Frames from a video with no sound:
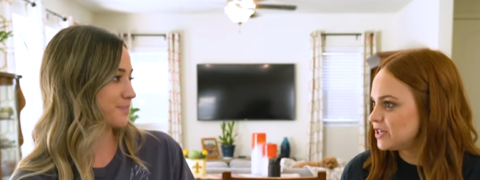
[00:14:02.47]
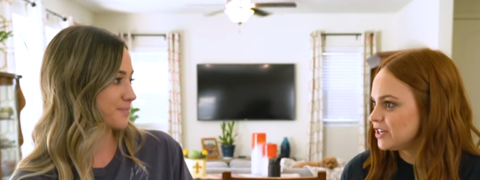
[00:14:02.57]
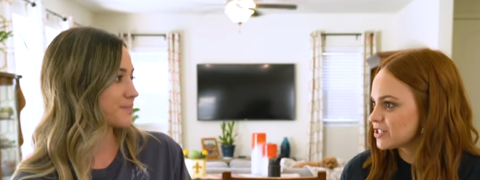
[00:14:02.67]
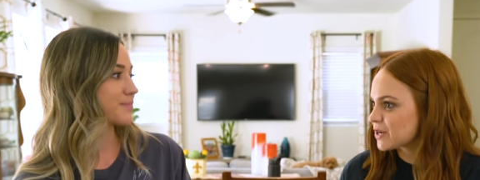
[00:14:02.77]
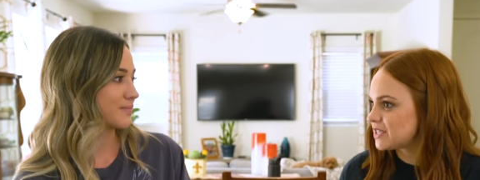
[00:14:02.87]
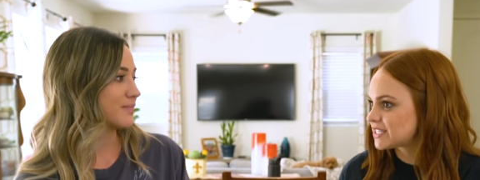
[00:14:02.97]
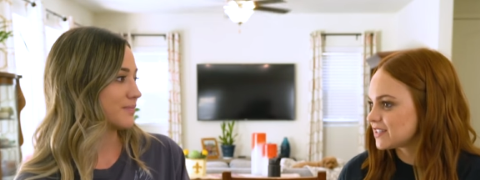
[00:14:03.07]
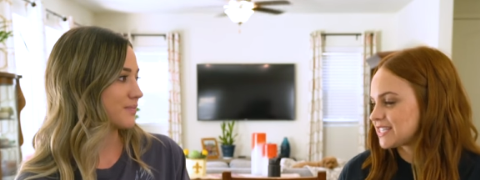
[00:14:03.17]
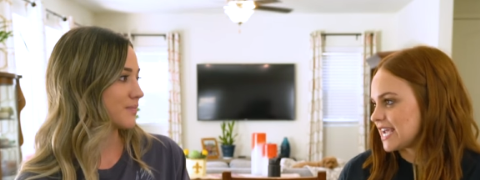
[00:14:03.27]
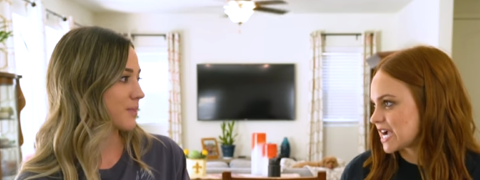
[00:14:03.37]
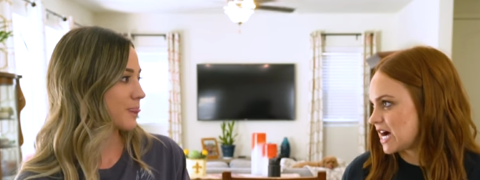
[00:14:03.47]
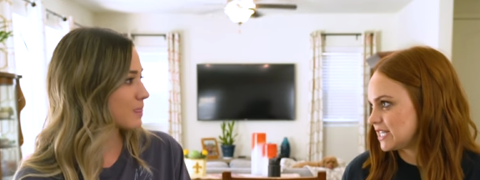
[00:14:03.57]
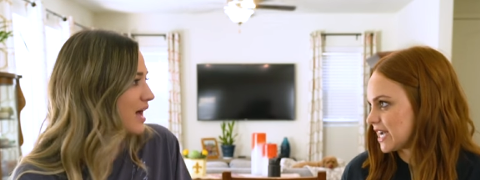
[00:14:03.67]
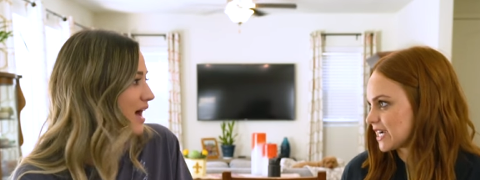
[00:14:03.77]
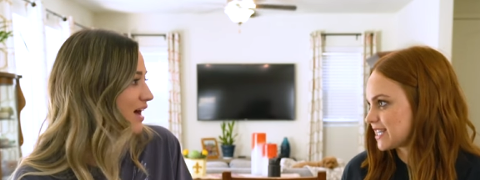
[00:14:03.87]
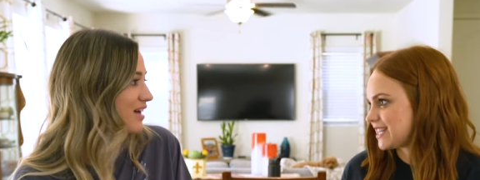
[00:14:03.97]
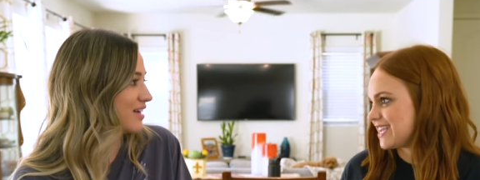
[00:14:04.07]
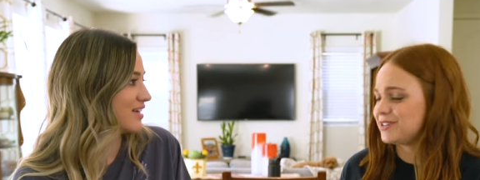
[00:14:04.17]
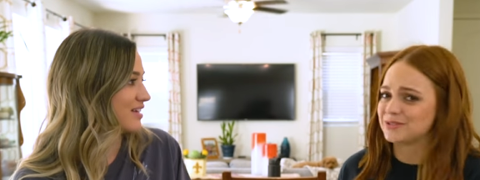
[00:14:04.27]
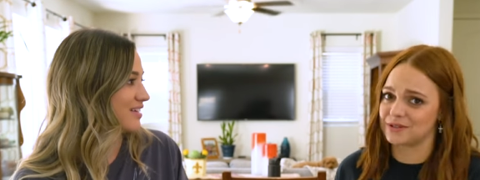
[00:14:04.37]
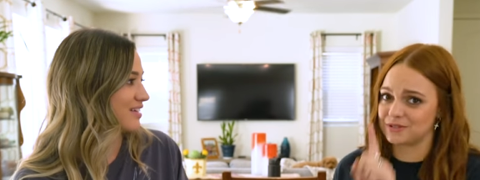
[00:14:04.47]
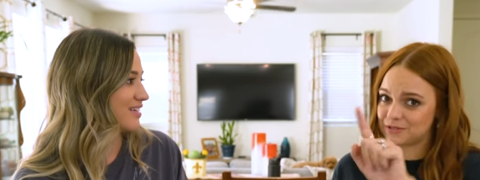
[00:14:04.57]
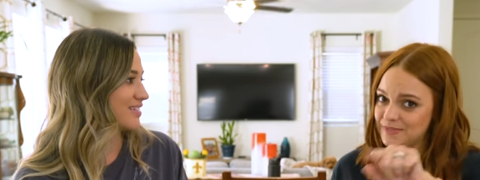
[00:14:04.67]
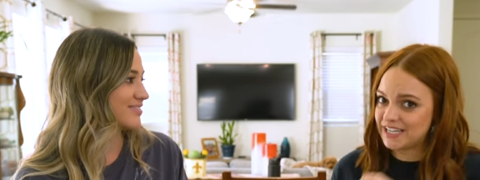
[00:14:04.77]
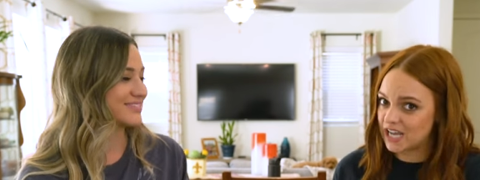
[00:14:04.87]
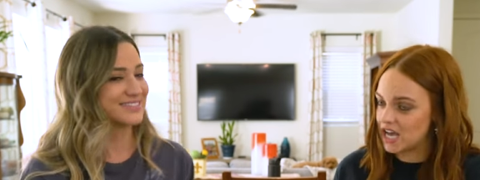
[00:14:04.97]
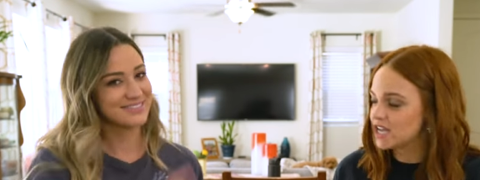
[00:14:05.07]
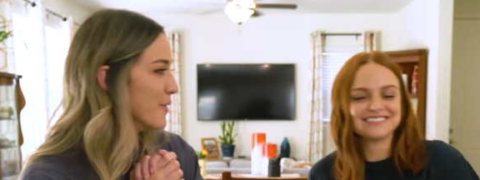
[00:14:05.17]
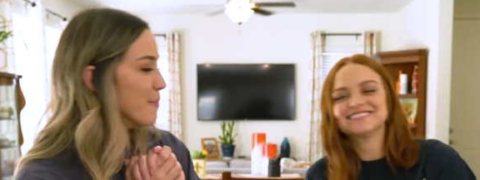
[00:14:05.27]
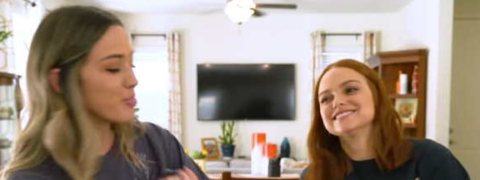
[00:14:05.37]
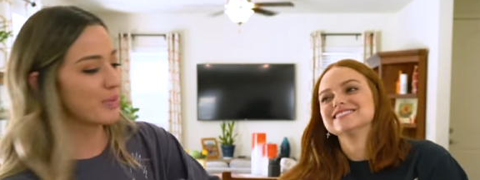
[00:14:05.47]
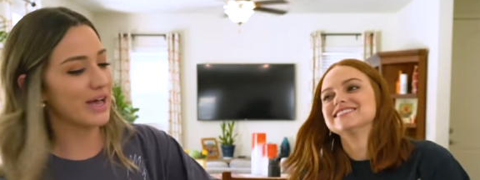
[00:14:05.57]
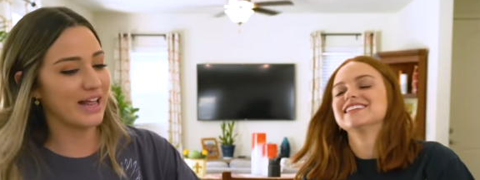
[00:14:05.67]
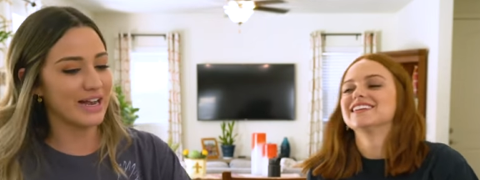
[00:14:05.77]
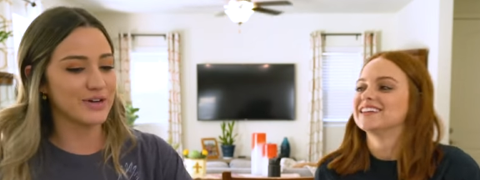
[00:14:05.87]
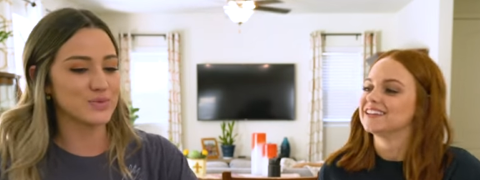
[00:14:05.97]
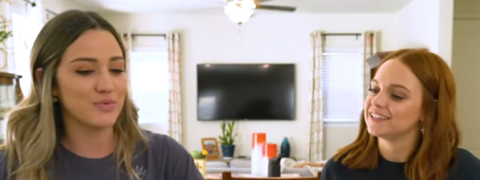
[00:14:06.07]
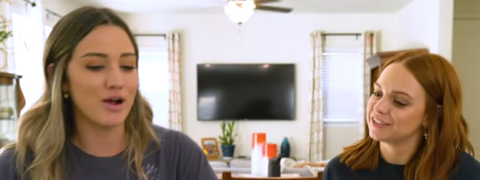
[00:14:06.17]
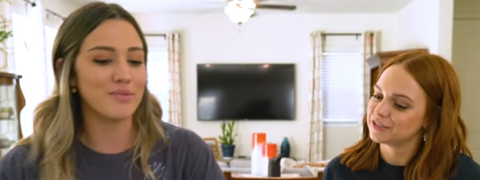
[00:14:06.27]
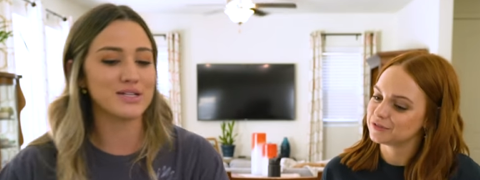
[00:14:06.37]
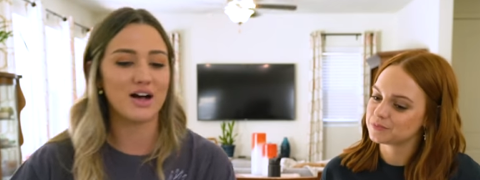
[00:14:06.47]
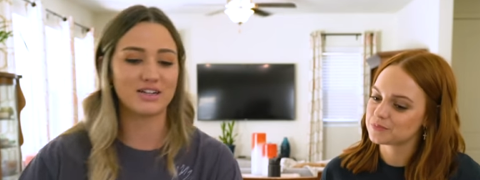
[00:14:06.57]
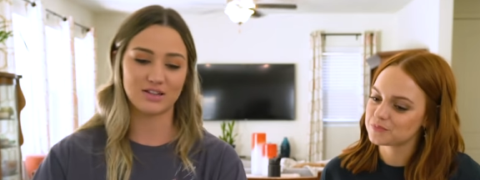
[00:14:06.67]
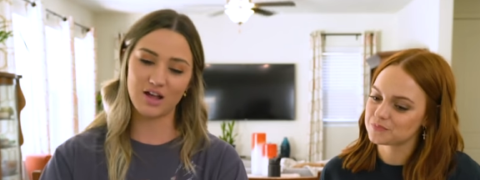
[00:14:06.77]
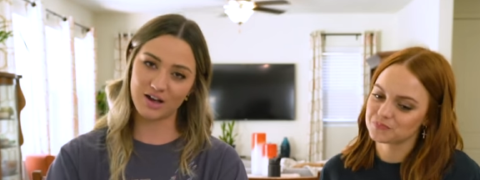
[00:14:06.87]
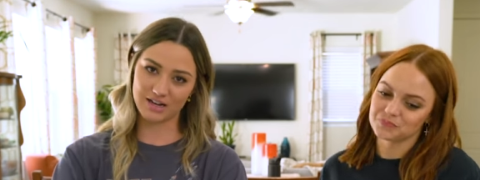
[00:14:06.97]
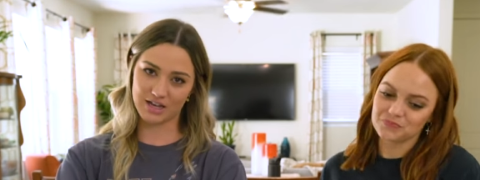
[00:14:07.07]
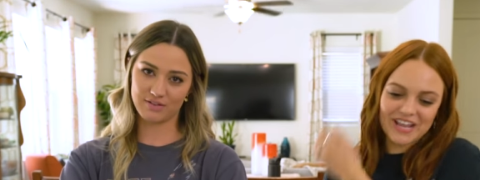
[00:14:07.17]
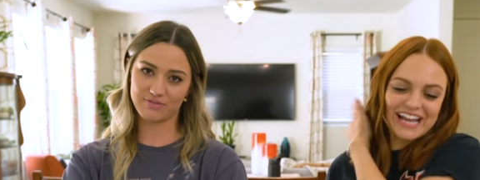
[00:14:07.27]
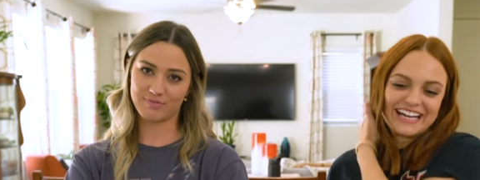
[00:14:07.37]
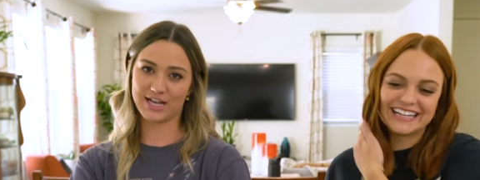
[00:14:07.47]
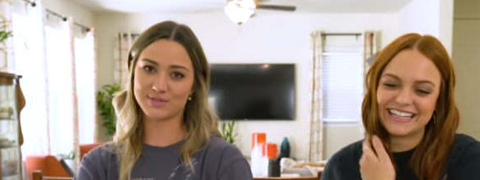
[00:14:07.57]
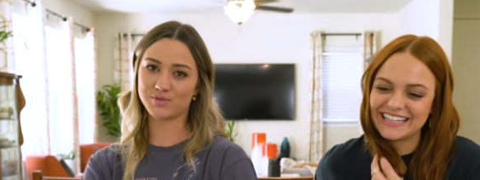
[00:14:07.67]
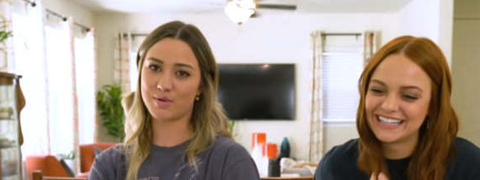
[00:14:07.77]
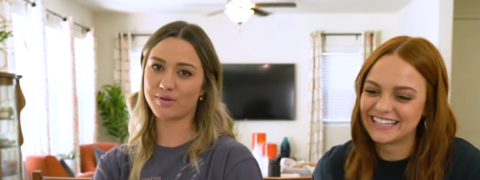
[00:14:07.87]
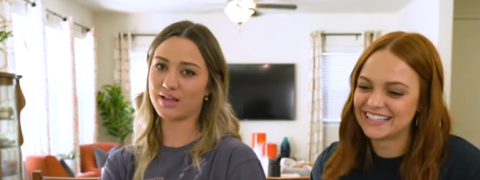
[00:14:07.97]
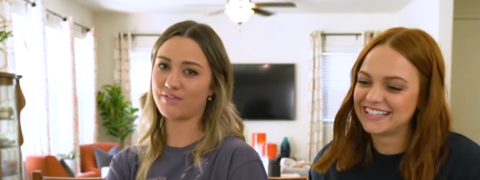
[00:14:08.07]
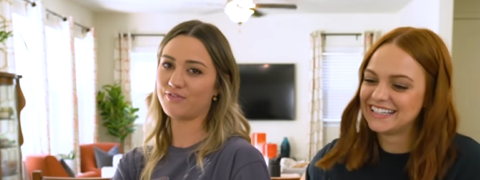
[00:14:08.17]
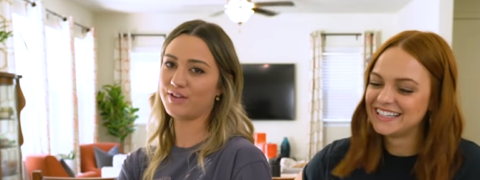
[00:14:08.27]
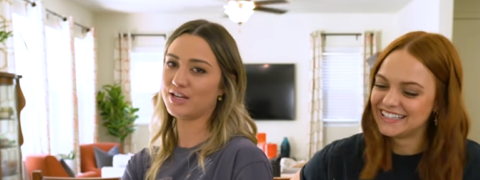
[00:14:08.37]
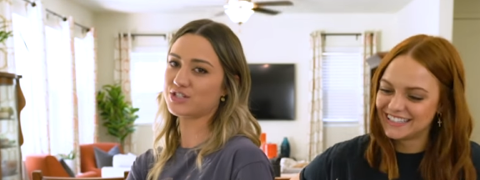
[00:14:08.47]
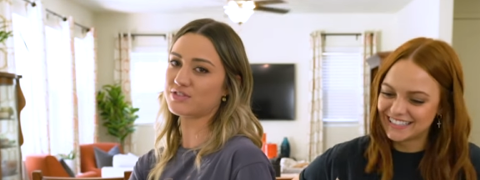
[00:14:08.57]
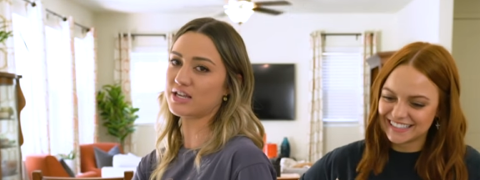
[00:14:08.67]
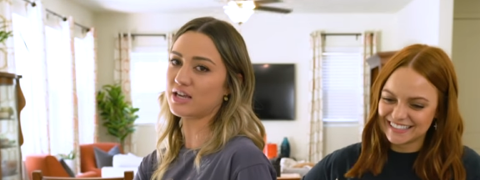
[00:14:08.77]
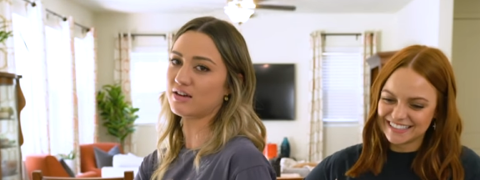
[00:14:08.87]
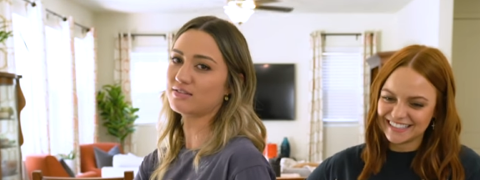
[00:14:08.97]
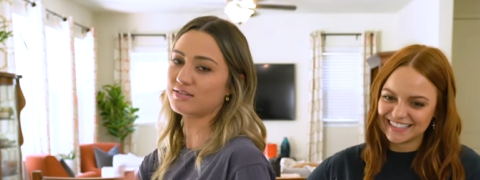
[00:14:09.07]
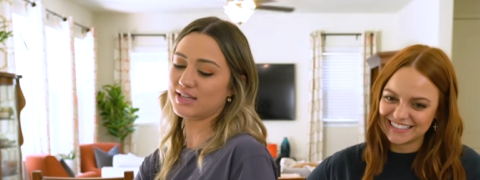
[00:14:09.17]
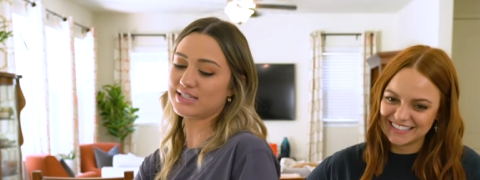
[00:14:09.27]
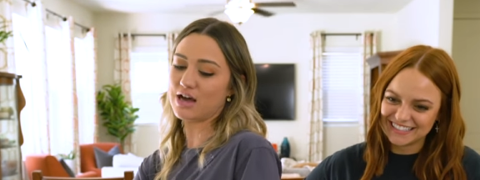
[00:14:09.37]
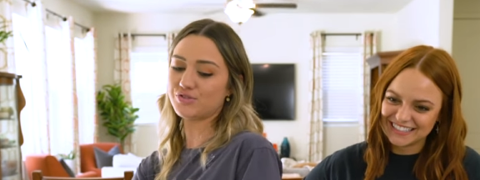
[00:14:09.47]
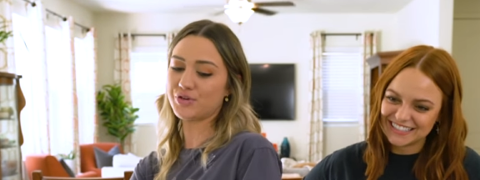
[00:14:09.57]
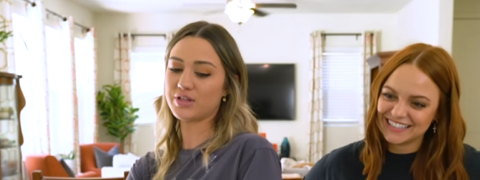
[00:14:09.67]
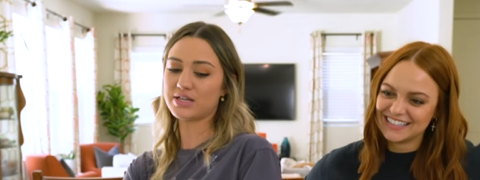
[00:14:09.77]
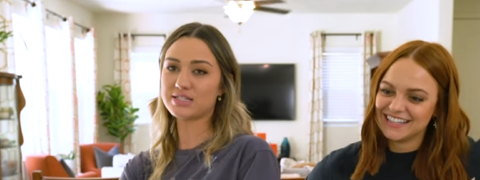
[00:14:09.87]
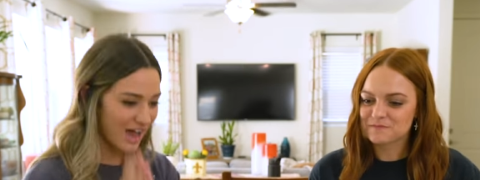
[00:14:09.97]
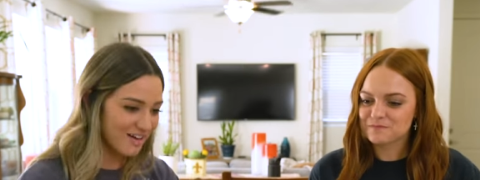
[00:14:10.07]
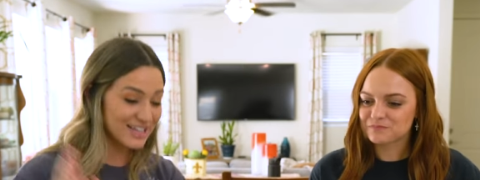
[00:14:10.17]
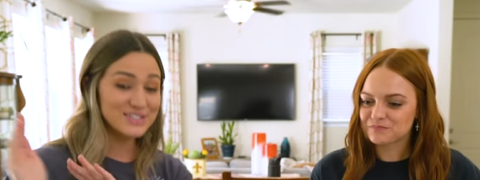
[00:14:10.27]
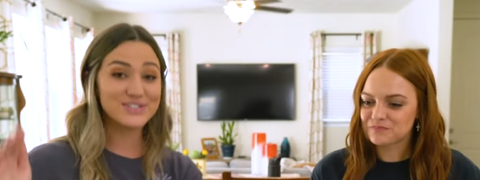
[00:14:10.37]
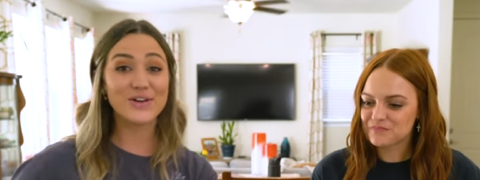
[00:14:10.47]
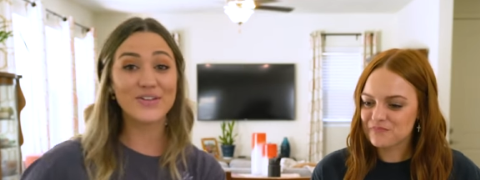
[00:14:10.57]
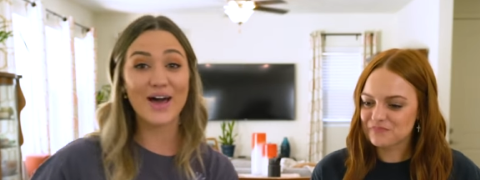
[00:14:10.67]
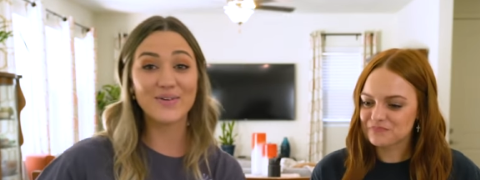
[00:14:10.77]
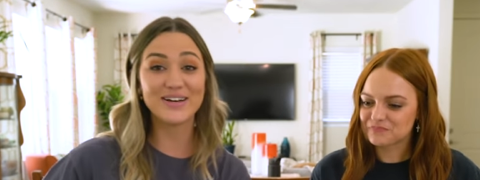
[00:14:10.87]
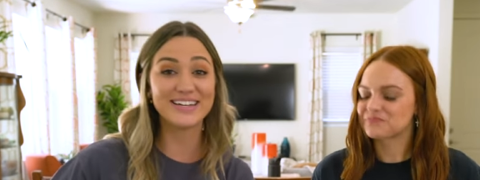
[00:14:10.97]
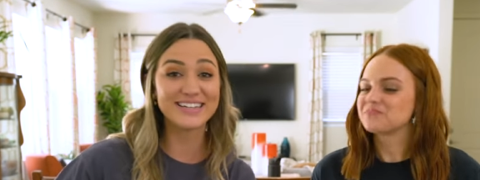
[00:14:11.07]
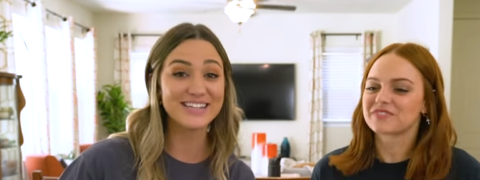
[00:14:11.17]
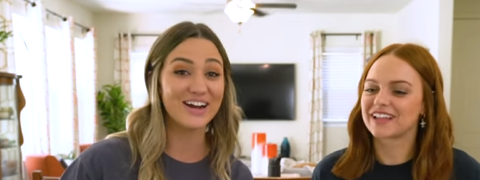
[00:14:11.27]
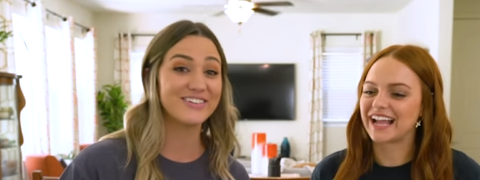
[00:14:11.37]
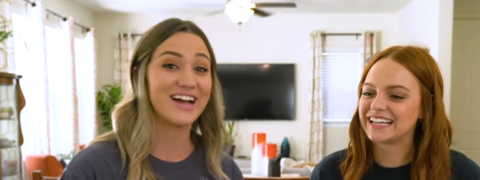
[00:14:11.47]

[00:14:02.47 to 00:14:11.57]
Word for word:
Speaker 1: you in years, like we still stay in contact. Yeah. Thank you, social media.
Speaker 2: But anyways, we've probably talked long enough. My husband probably like, finish this video. Let's outro this. All right, so that was our